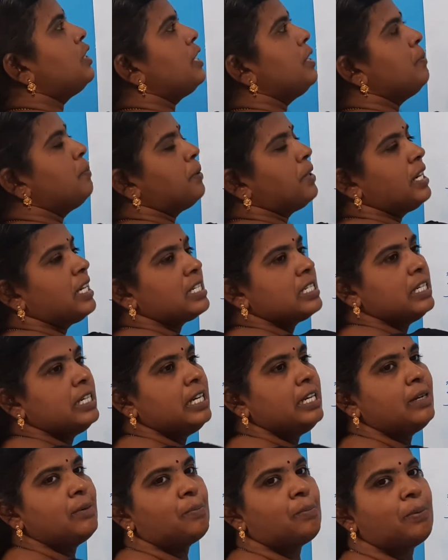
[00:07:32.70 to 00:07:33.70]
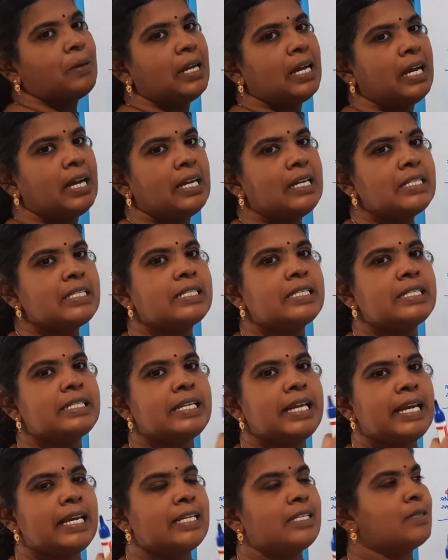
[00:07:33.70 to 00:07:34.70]
reproduction in plants
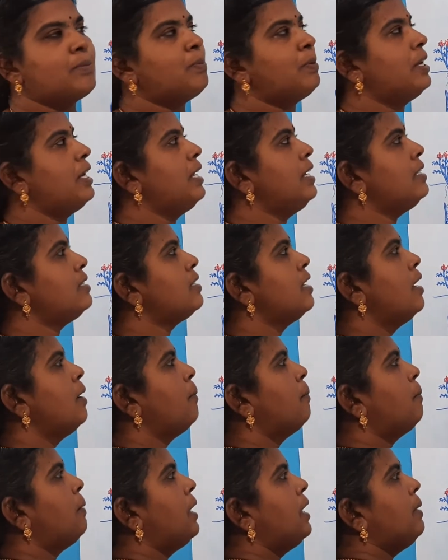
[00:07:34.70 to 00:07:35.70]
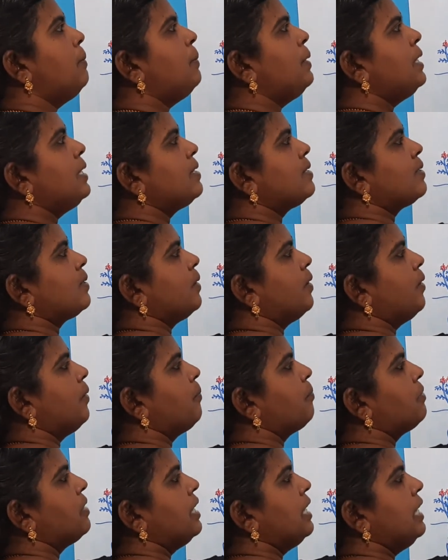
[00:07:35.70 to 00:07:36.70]
takes place by means
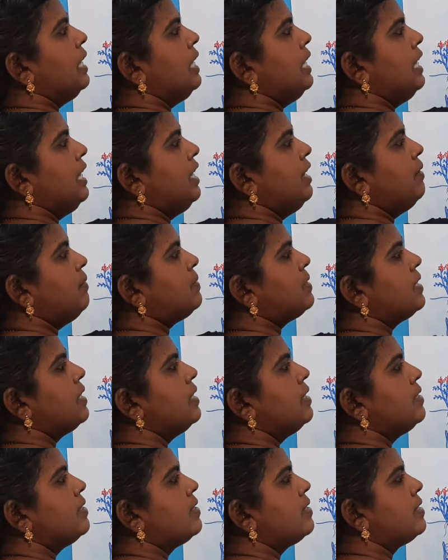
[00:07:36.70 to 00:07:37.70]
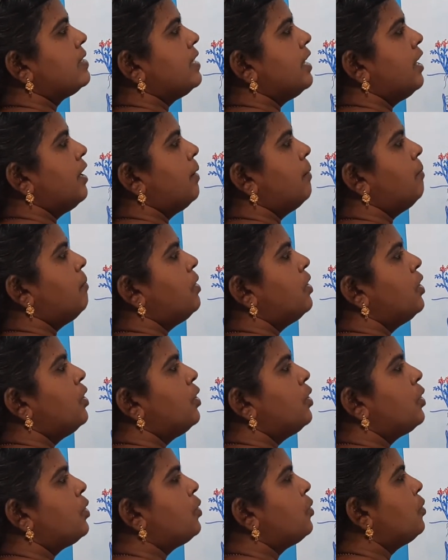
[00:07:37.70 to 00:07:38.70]
of leaves,
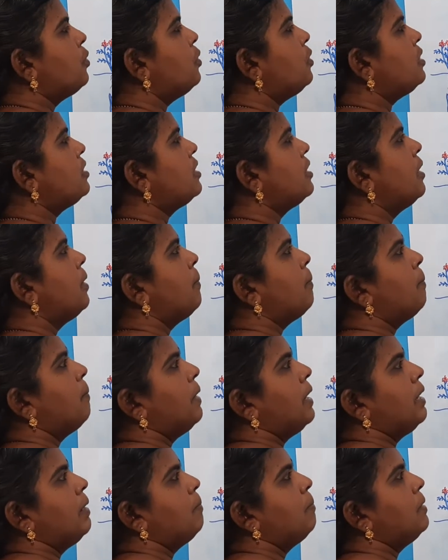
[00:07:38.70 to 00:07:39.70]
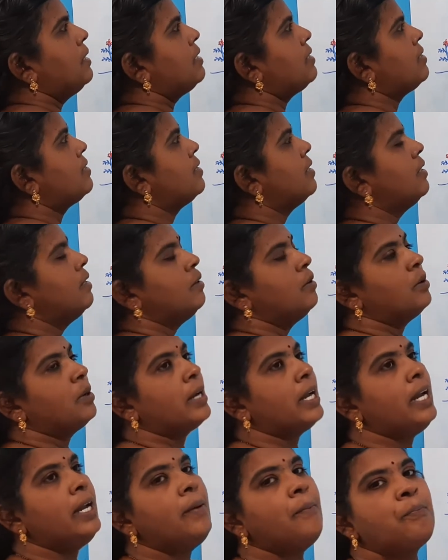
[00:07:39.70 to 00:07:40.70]
stem, root, bulbils.
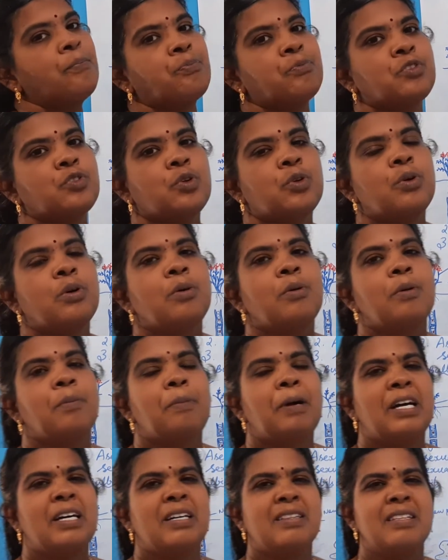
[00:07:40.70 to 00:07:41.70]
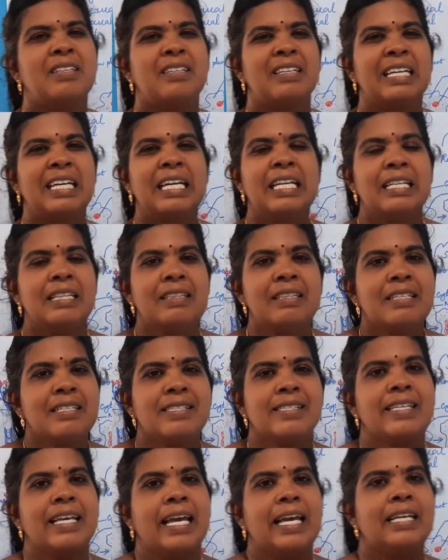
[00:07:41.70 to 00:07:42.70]
Okay, so in
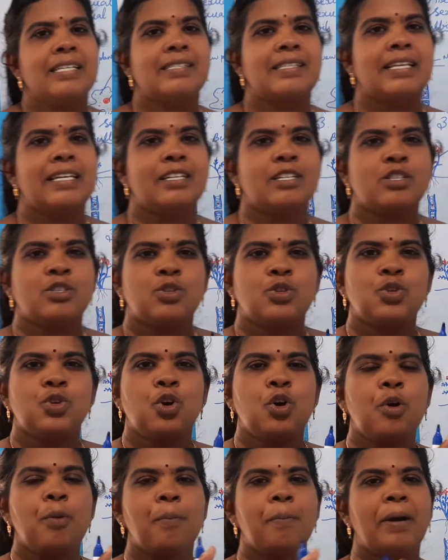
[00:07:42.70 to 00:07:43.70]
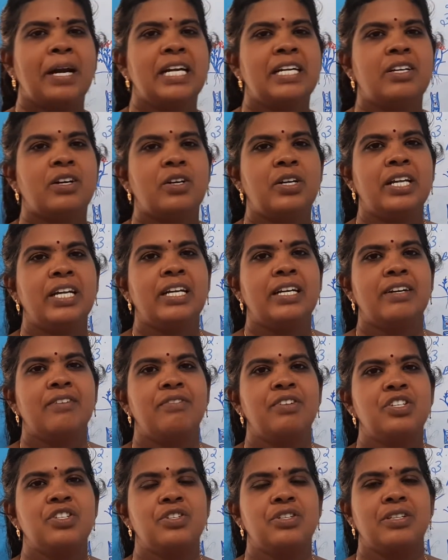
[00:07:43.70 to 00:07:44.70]
this case there is no mitotic
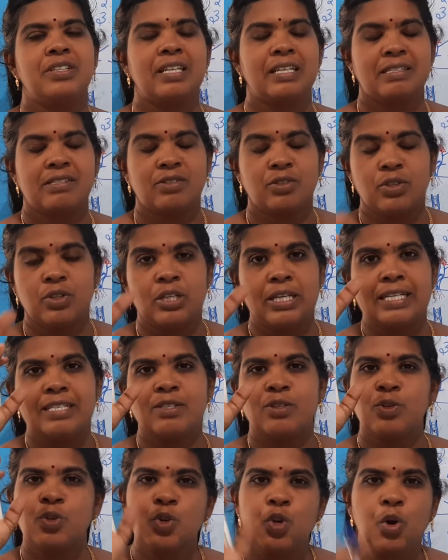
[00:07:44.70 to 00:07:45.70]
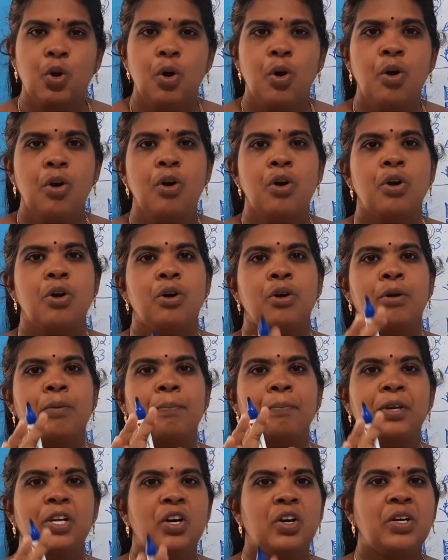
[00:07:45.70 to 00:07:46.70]
division. There is no
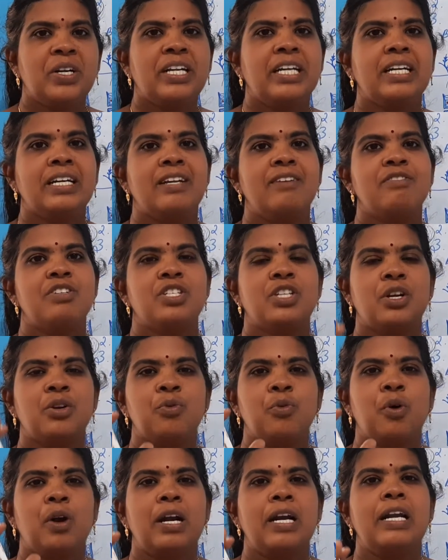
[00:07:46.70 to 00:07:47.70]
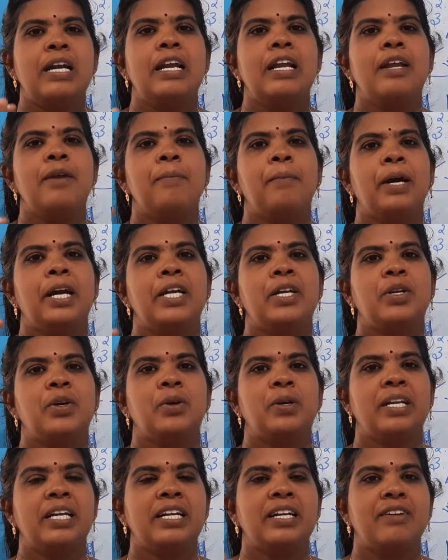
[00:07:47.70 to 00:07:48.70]
meiotic division, only
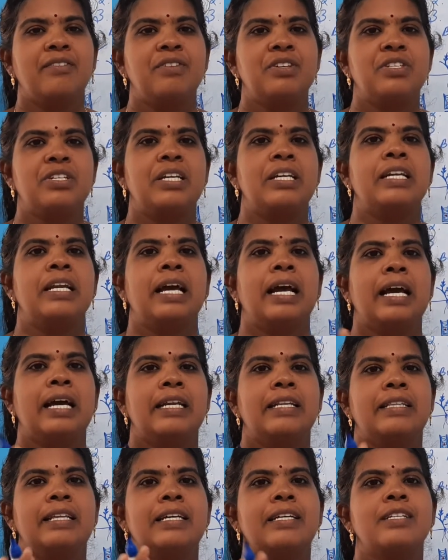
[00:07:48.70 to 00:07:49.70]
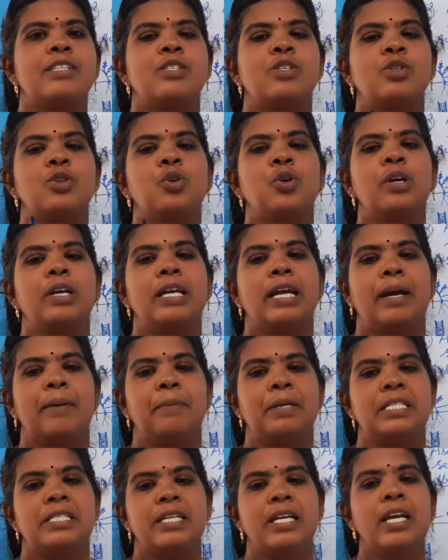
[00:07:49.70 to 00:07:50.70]
mitotic division, and there is no
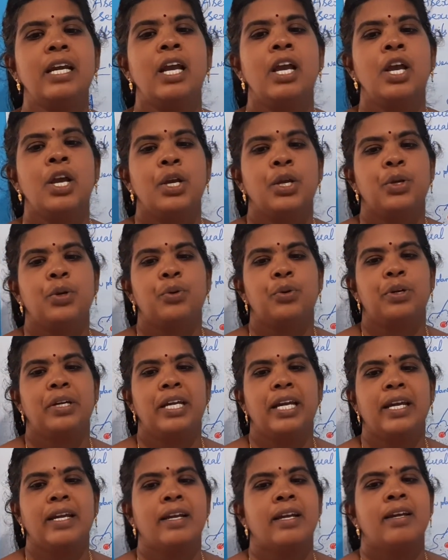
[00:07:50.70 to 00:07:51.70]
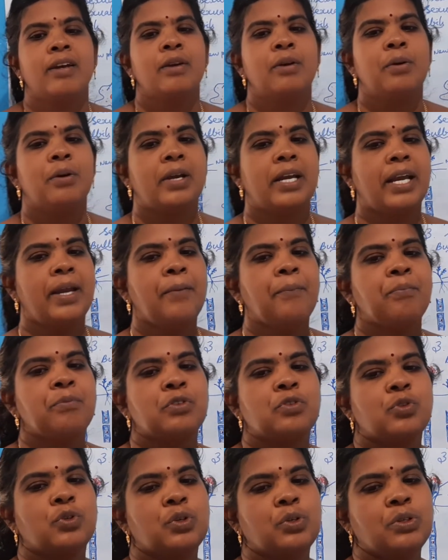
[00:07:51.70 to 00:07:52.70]
gamettic union. Okay,
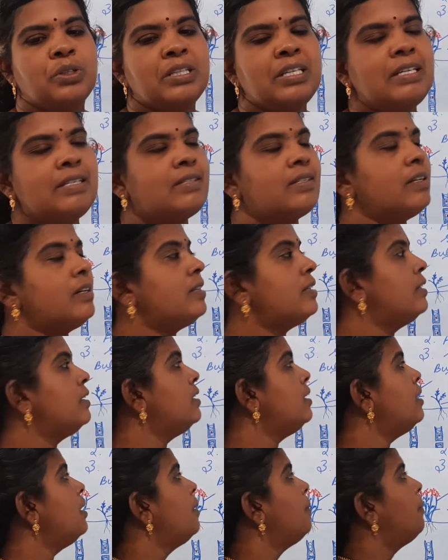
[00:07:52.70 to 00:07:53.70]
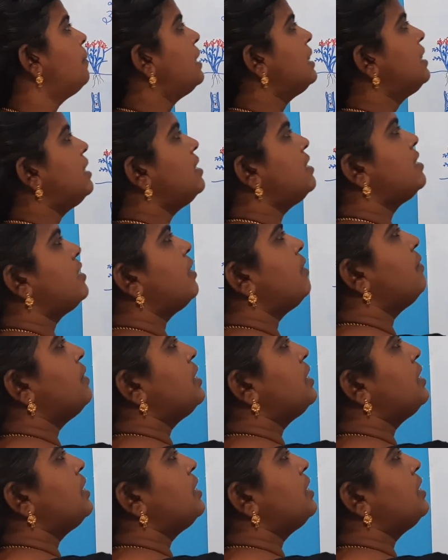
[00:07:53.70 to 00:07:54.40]
so these are the methods of